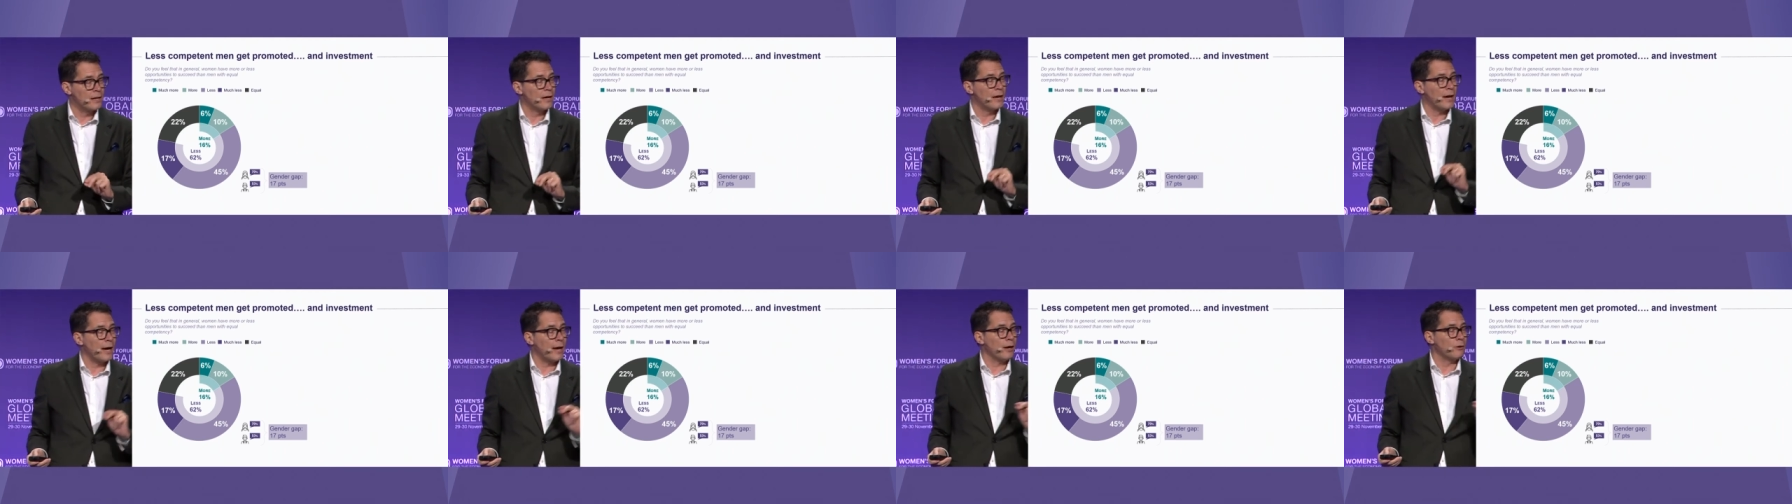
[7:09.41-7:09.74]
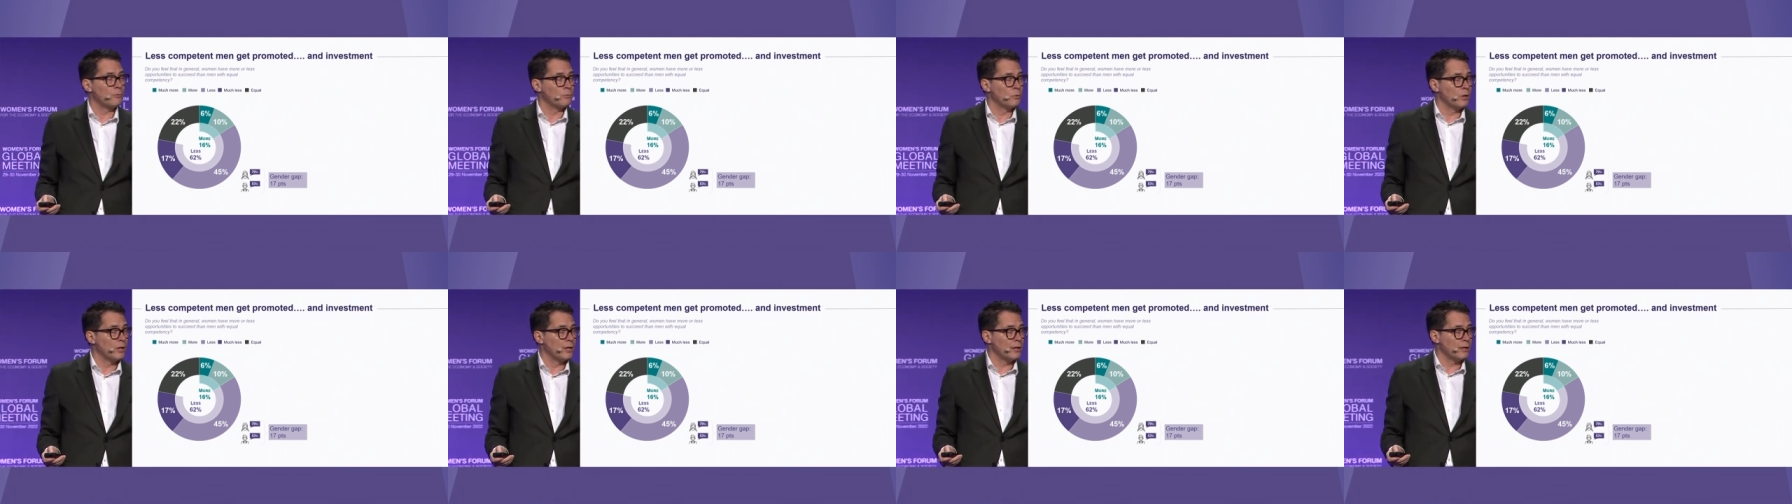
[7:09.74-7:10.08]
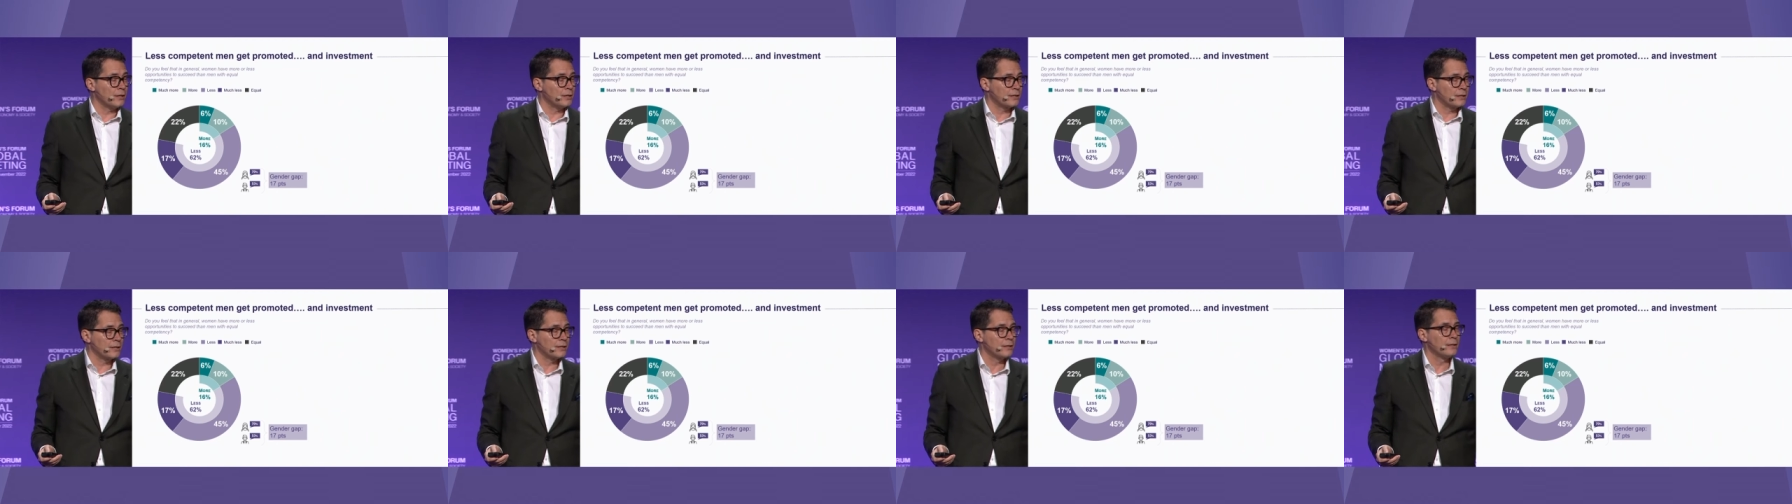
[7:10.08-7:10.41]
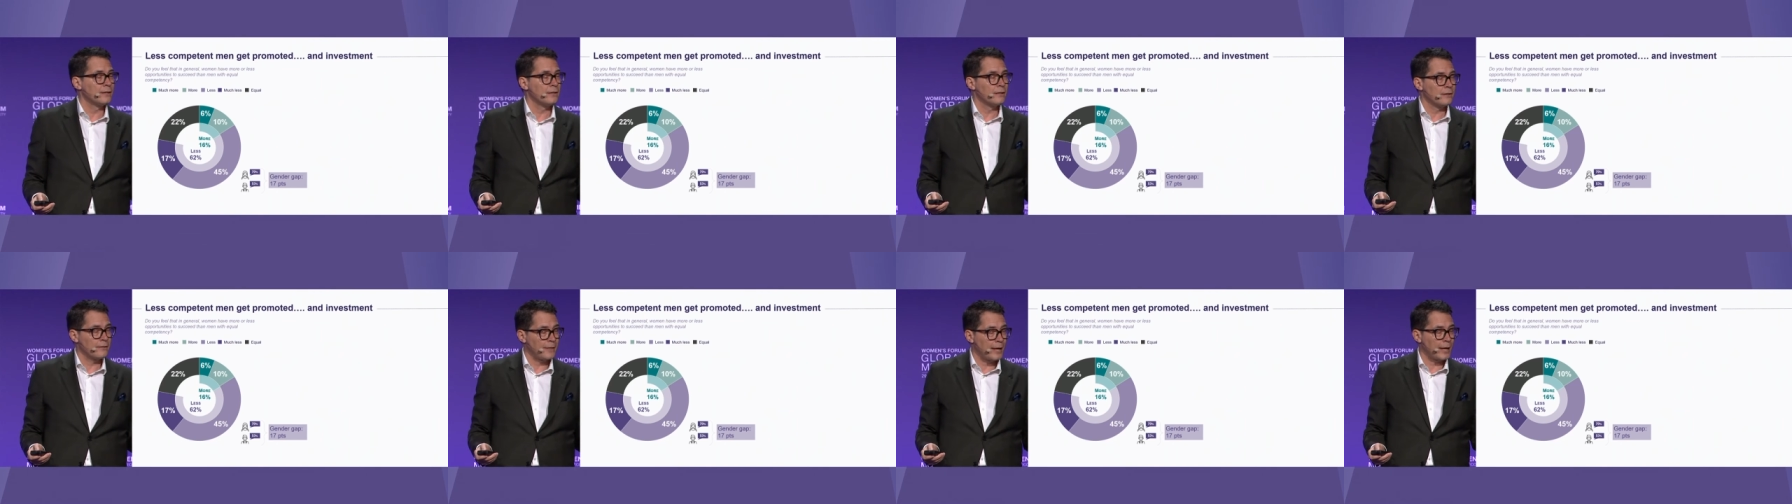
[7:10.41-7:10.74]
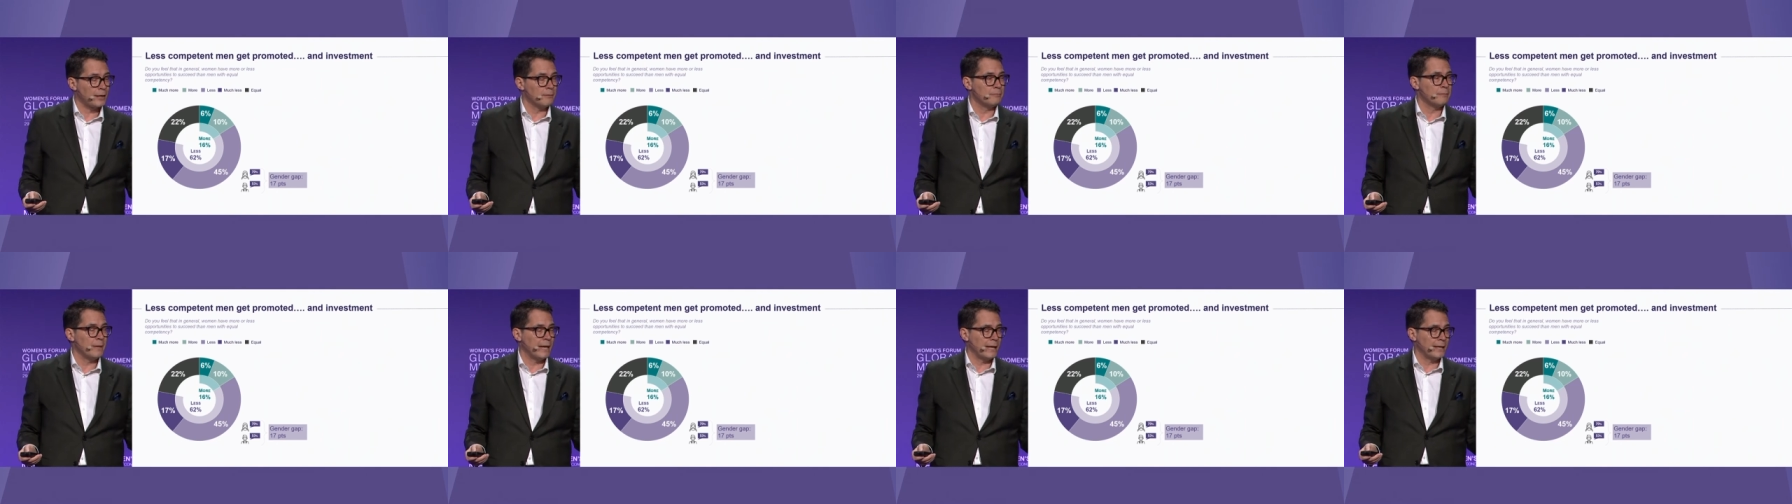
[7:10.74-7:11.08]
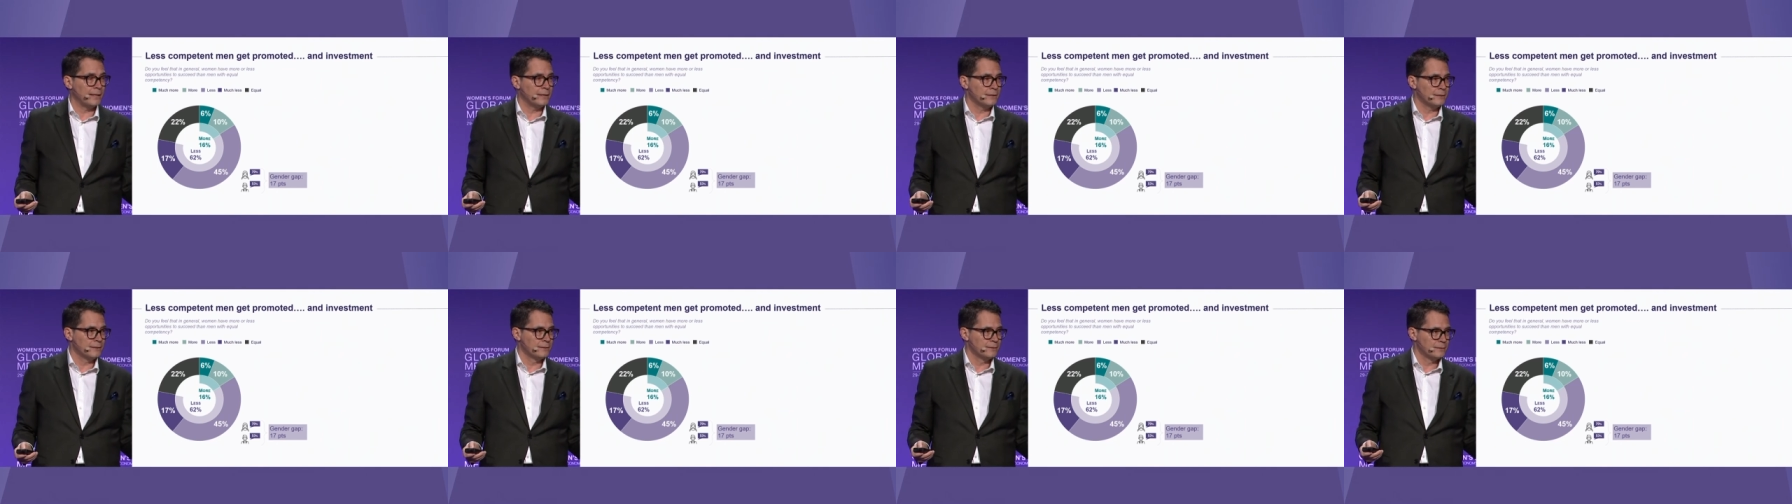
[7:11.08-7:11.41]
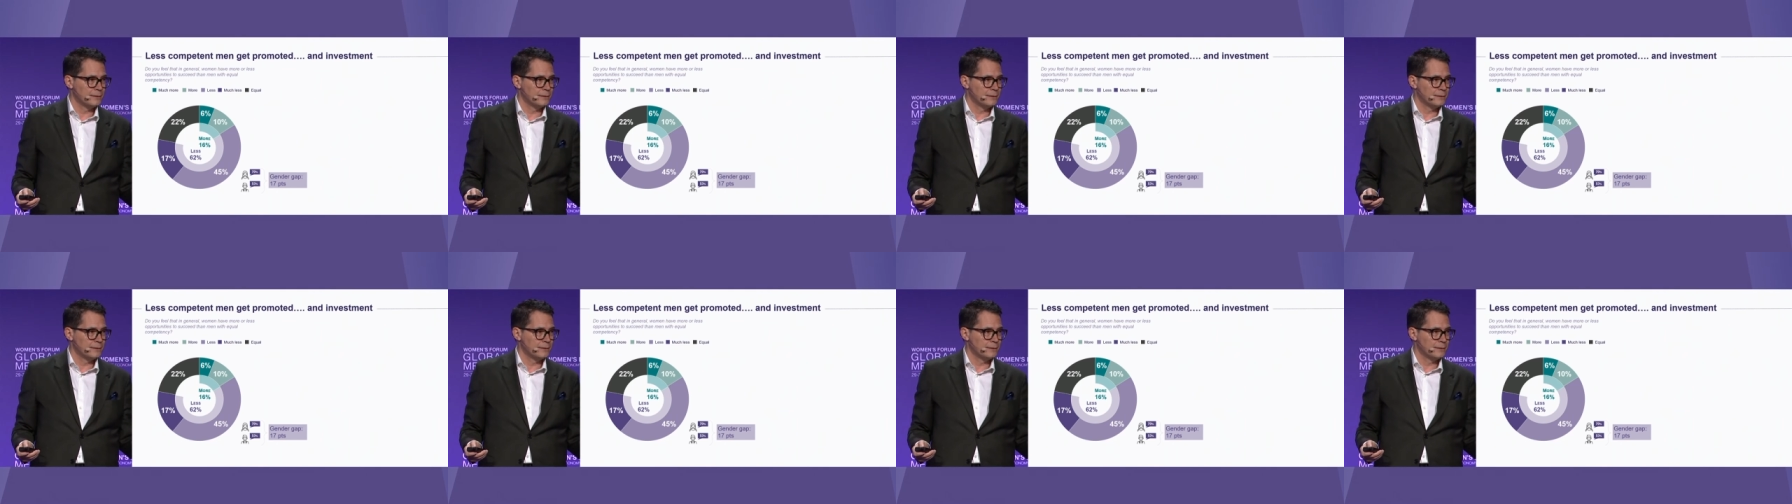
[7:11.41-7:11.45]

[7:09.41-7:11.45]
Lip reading: at work than men.